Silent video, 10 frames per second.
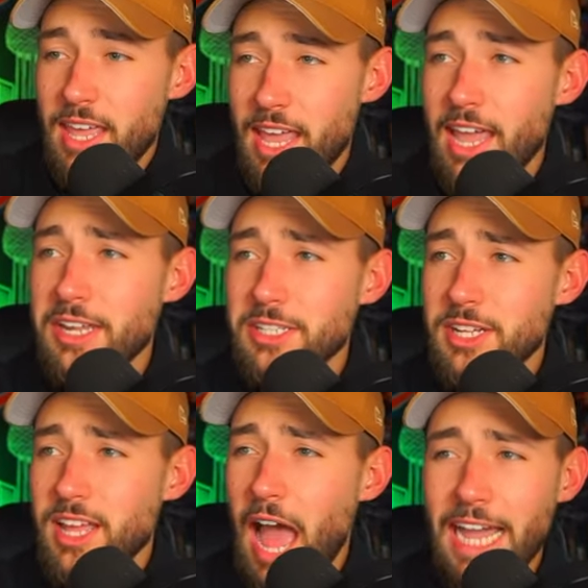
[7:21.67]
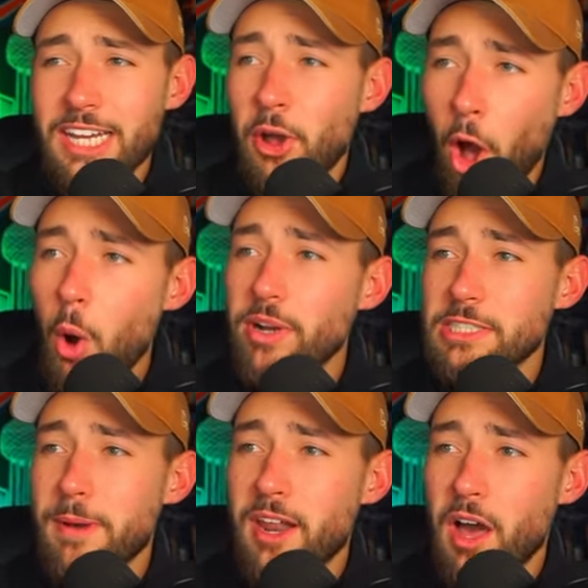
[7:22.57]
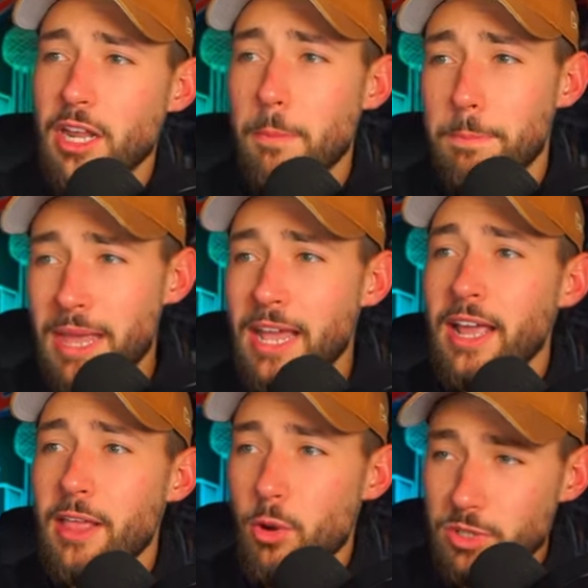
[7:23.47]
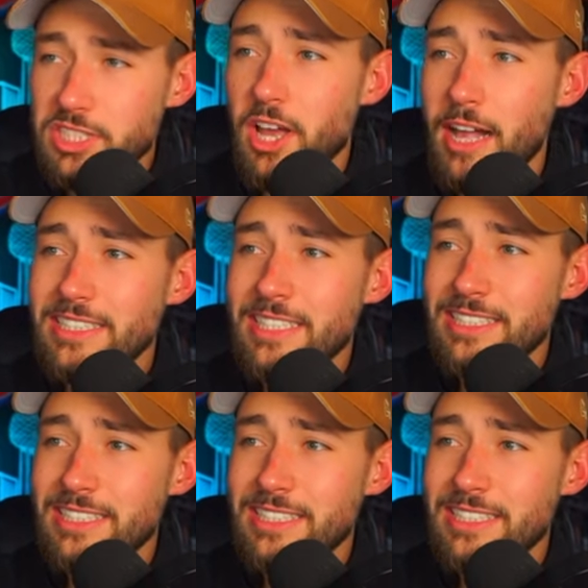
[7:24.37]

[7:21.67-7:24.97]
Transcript: And I can always bet on a big Wisconsin